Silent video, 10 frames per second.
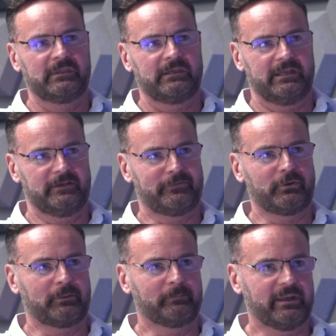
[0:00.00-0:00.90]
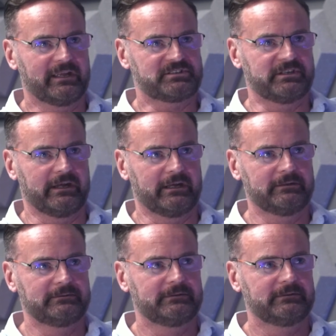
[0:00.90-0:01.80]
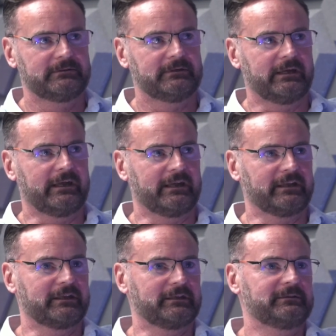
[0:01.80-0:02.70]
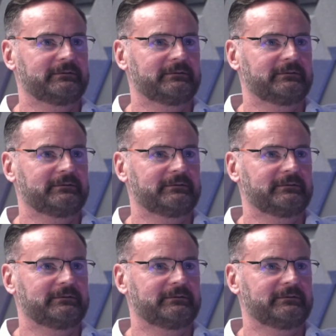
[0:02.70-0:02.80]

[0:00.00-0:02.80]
If you can picture a